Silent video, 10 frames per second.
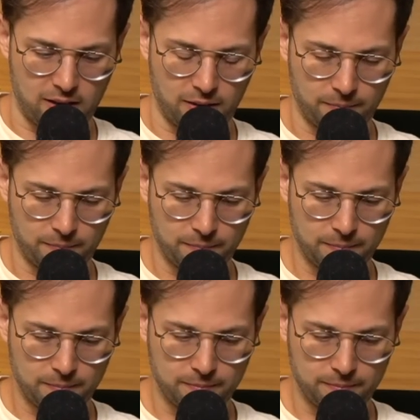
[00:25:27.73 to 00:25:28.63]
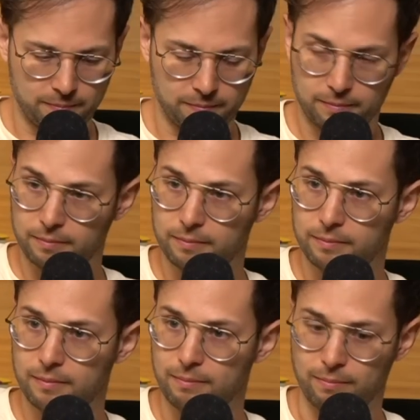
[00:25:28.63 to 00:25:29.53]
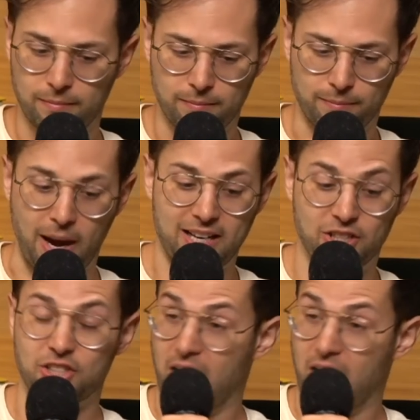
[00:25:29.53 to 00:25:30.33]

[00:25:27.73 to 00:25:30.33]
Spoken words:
Wait, no, please play my Body's